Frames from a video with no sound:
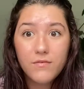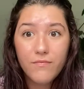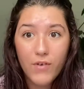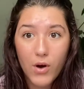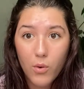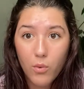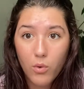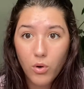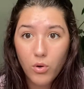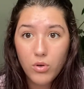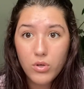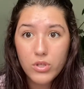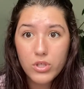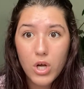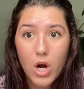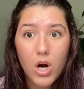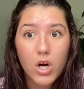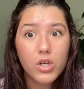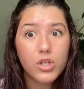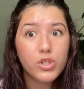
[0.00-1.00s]
vocals
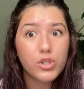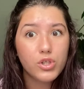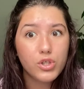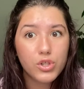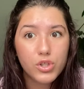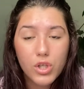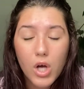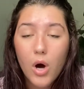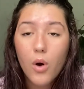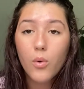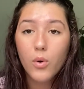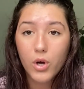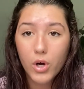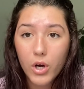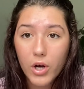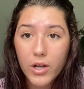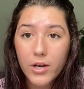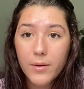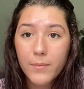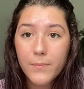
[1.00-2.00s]
are so
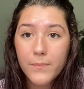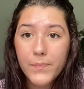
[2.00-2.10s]
good.